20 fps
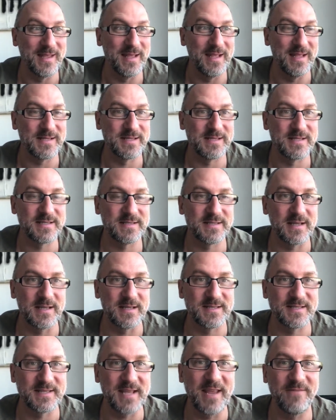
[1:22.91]
It's
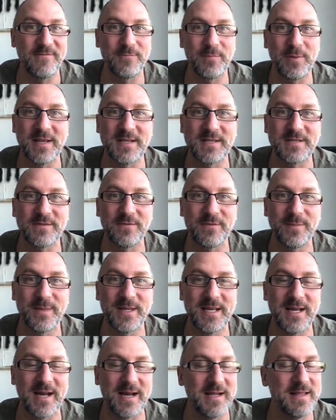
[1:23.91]
a safe place for
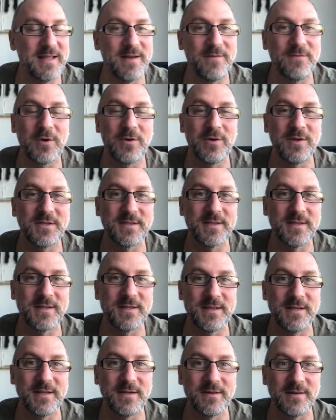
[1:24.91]
me. I love going to the
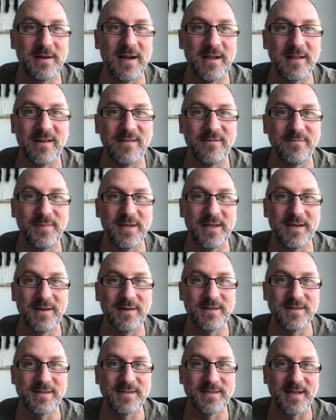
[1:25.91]
theater. I love being
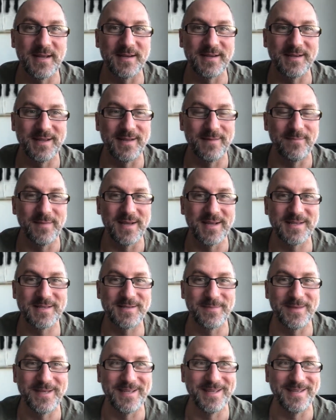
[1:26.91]
on set. It
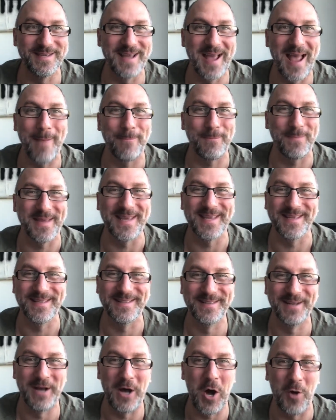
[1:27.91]
makes me happy,
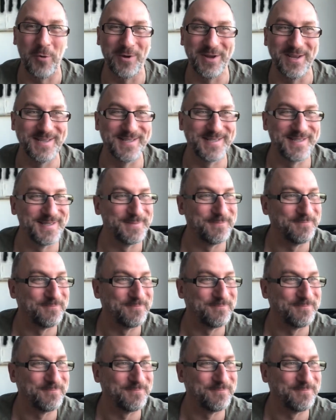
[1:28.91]
always.